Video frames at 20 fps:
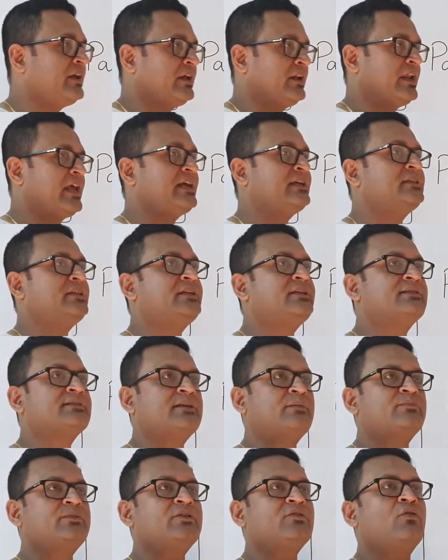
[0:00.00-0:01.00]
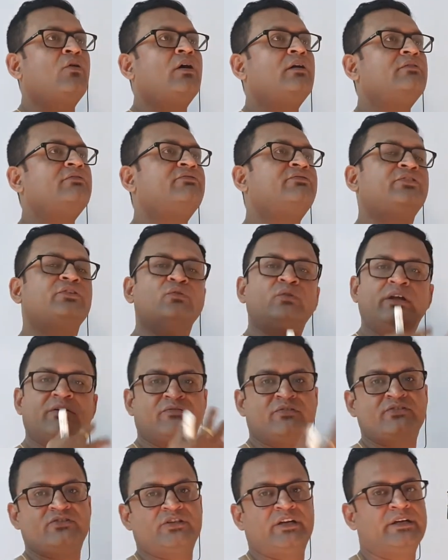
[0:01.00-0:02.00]
Like there is something called fuel
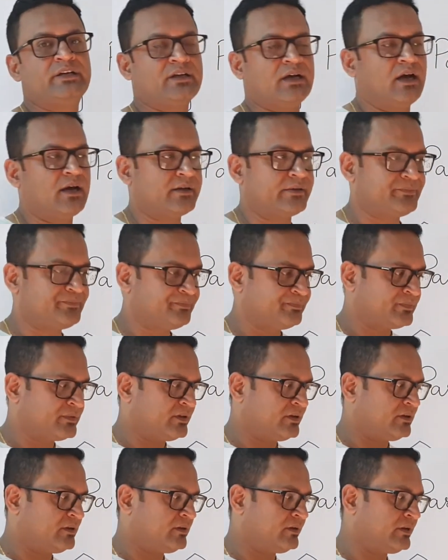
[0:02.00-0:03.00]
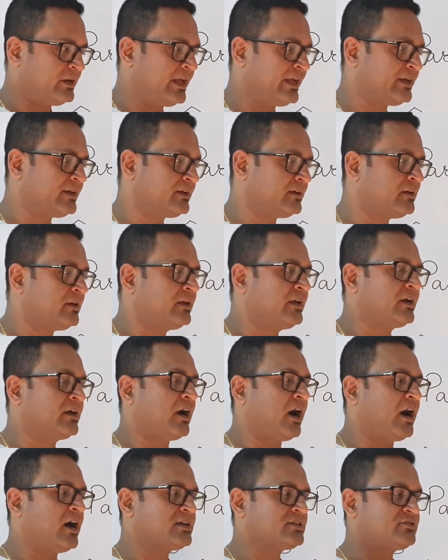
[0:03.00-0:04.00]
efficient car, like
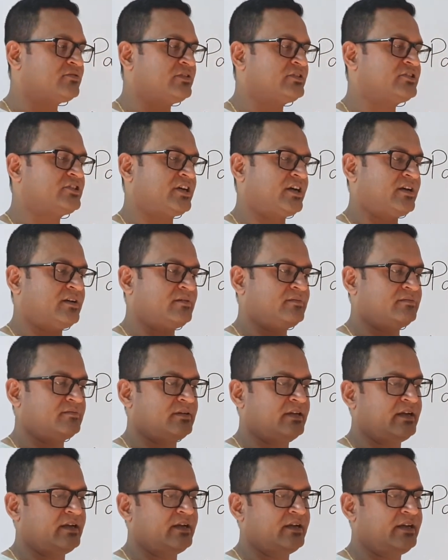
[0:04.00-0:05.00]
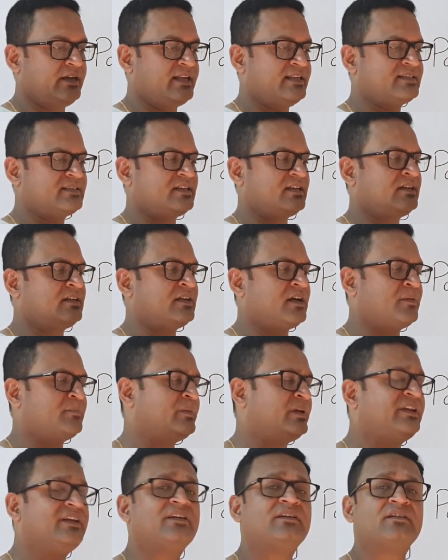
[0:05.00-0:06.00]
cars which are less than a
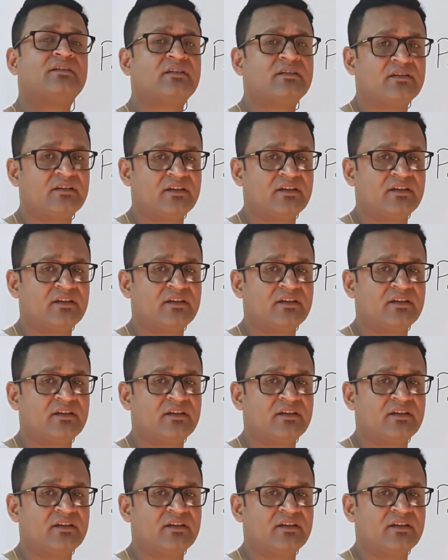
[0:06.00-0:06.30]
million.